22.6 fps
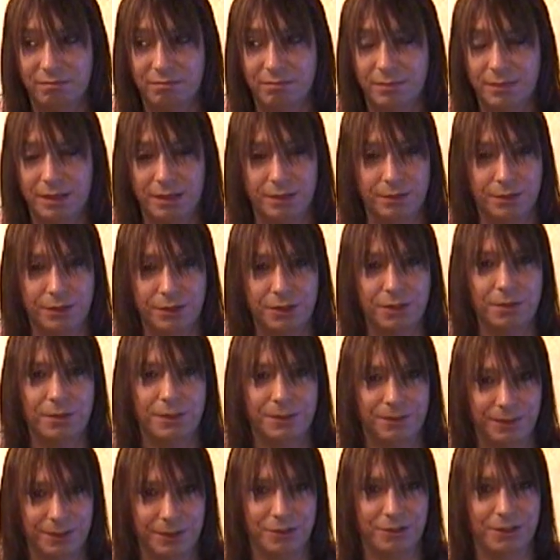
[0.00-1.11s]
You know, surely
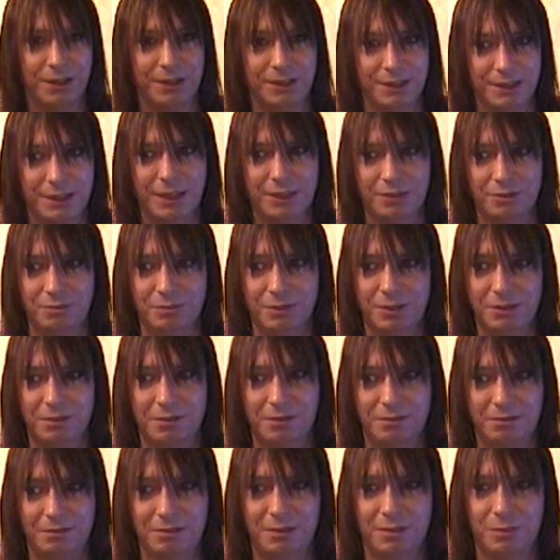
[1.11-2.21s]
if you're a transsexual, you're
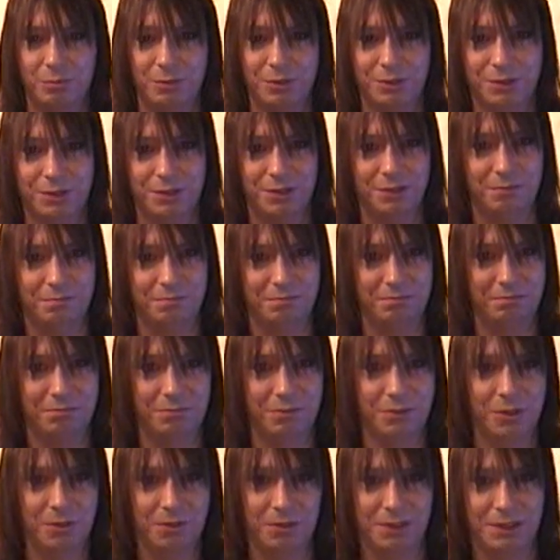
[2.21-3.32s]
going to want to
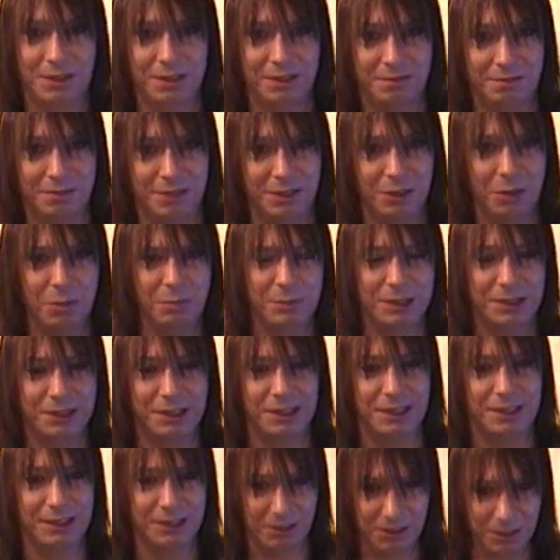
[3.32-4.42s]
look like the opposite
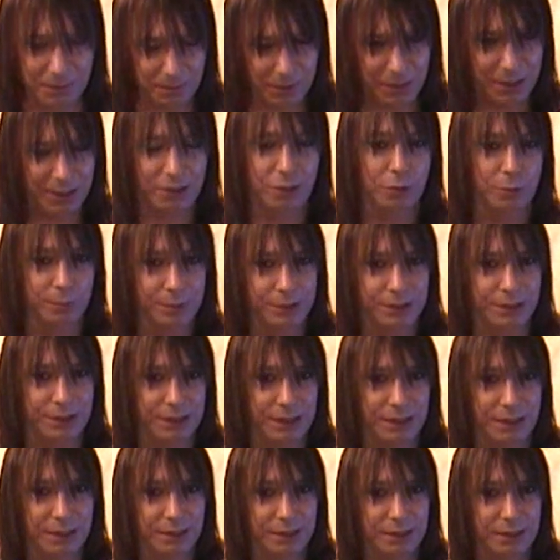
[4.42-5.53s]
sex and live like the opposite
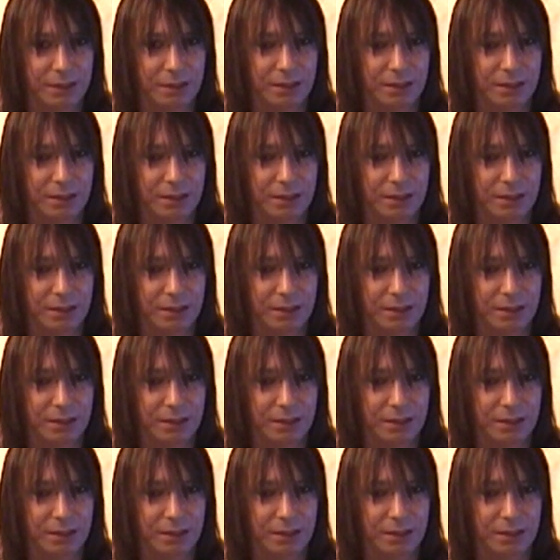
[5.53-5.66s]
sex.